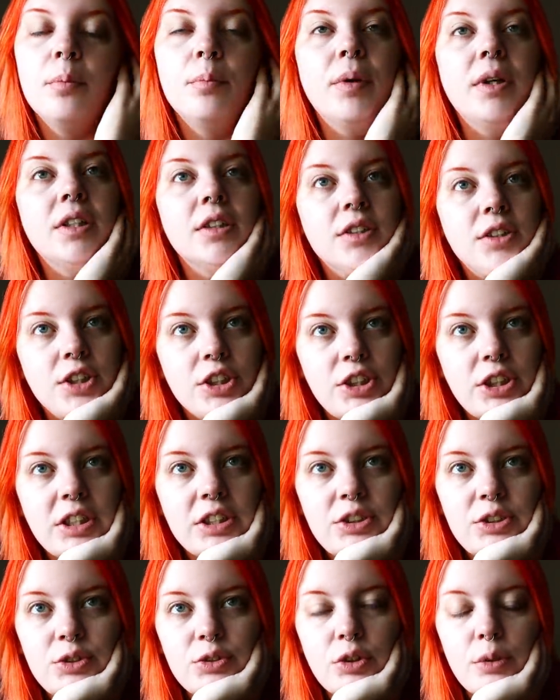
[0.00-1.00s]
But
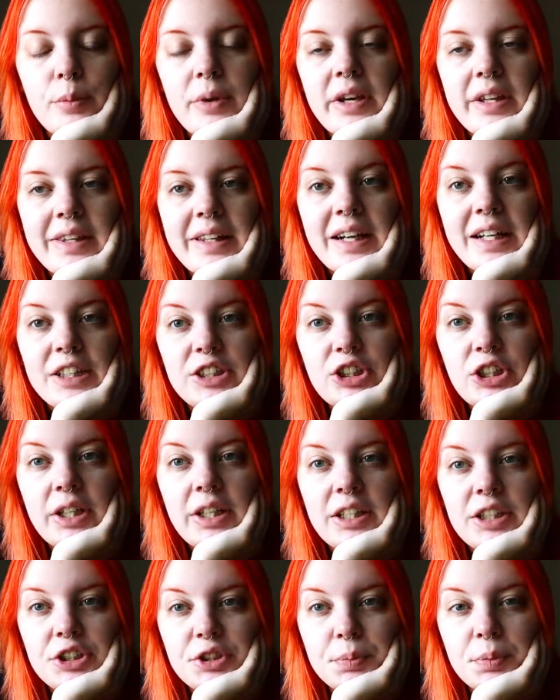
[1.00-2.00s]
suggestions were made that I
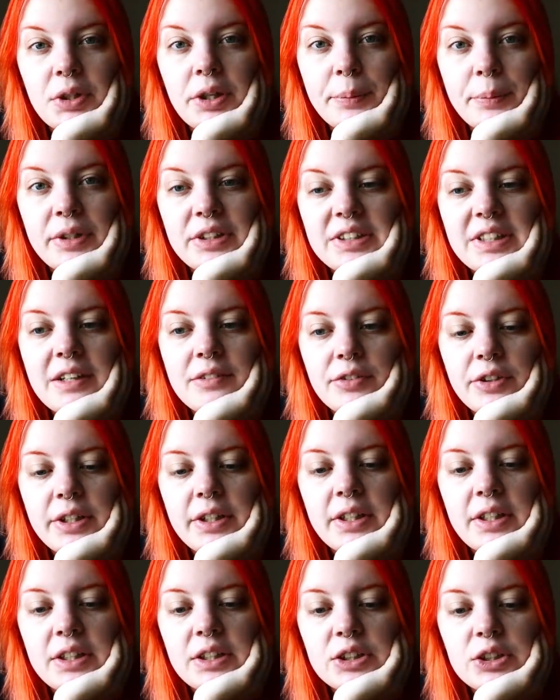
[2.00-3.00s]
change pretty much
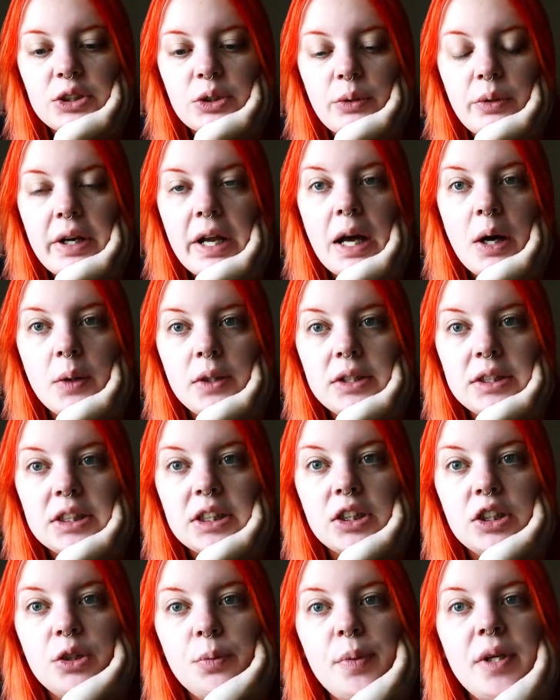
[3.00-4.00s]
everything. So now it's
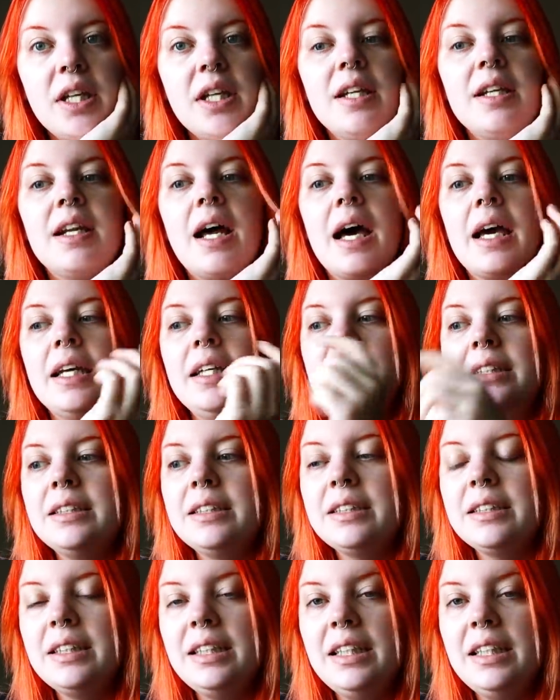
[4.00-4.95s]
going to be at night,